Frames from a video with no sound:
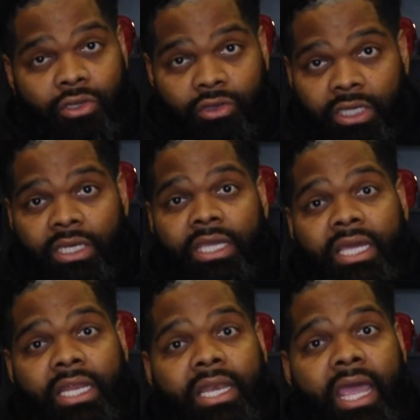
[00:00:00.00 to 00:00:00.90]
So you need to
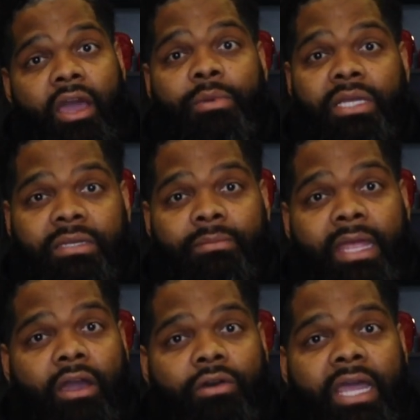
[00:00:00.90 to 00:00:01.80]
get in now because
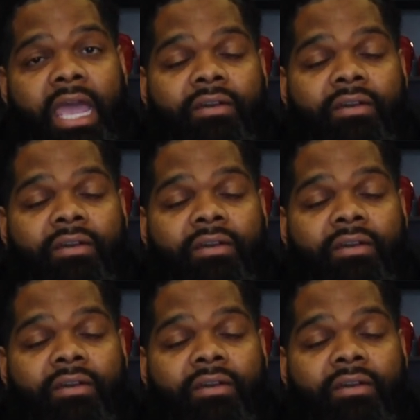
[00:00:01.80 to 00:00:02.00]
I'm not going